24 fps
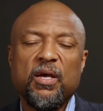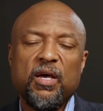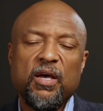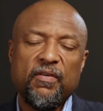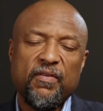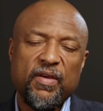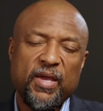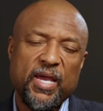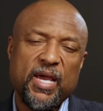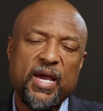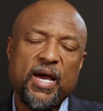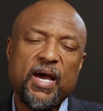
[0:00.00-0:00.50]

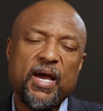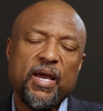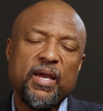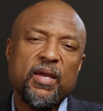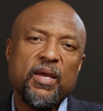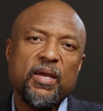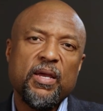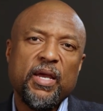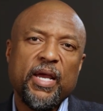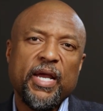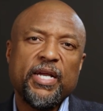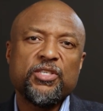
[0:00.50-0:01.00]
of AI
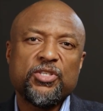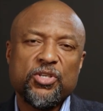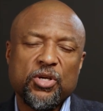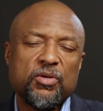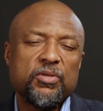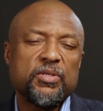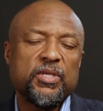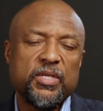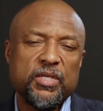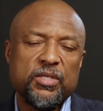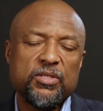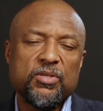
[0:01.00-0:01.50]
and
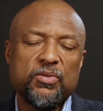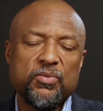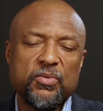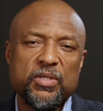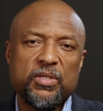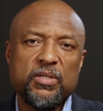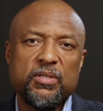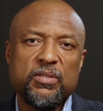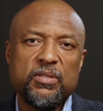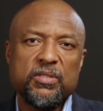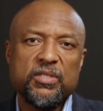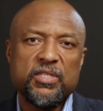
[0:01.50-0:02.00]
turned it into
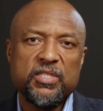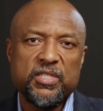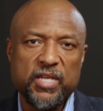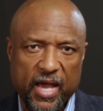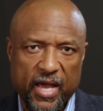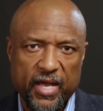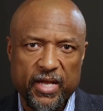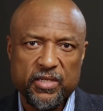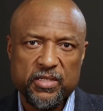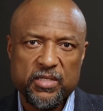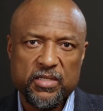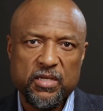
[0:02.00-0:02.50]
real
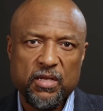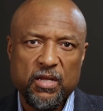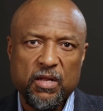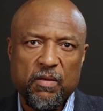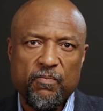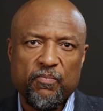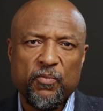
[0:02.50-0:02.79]
science